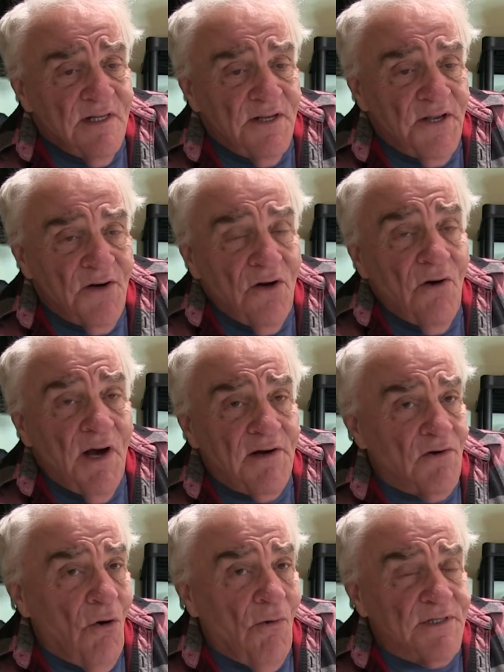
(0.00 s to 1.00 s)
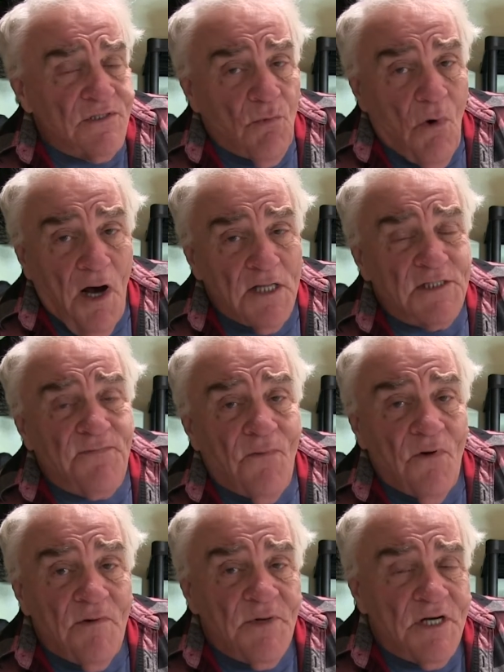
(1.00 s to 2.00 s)
I'd always watch
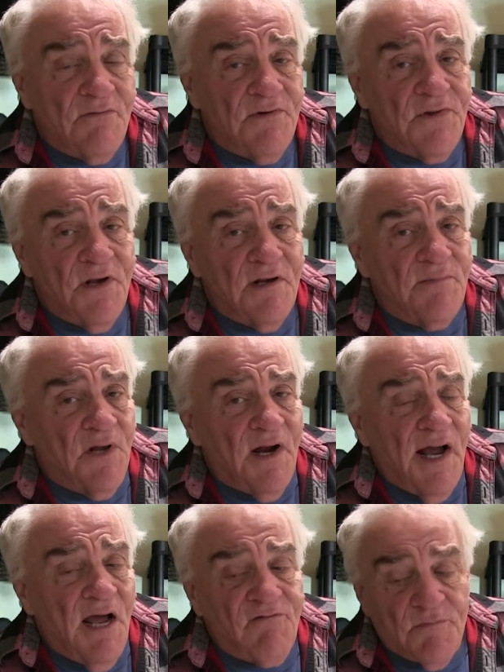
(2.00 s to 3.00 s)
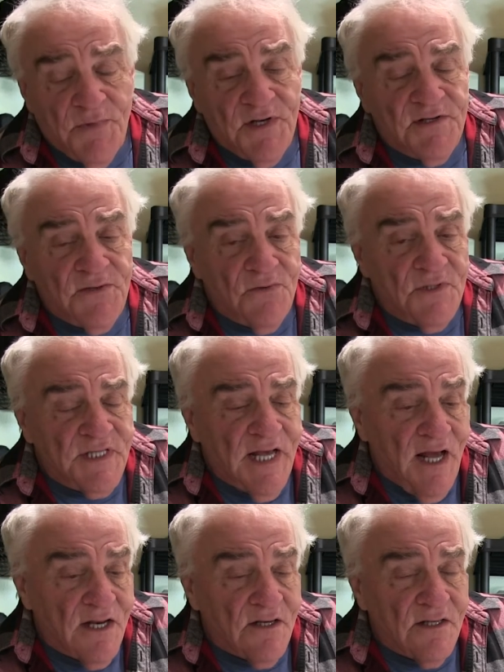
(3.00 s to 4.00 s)
for them and everything, but I haven't been doing
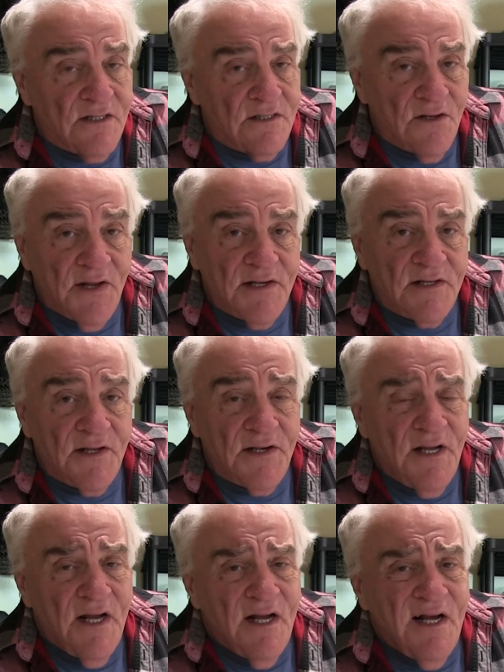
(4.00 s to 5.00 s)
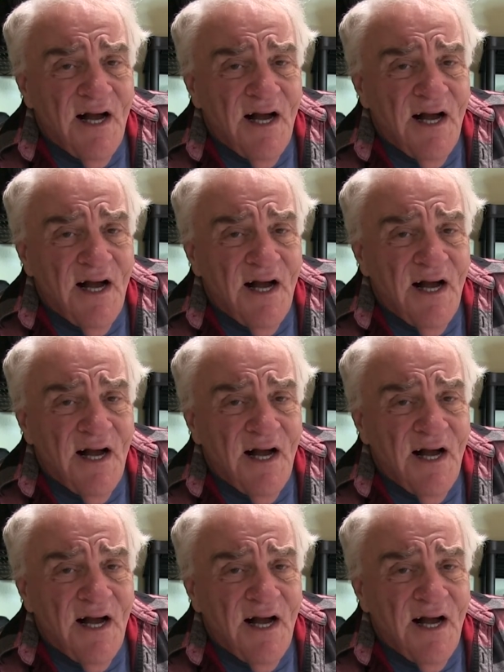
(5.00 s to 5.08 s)
that lately.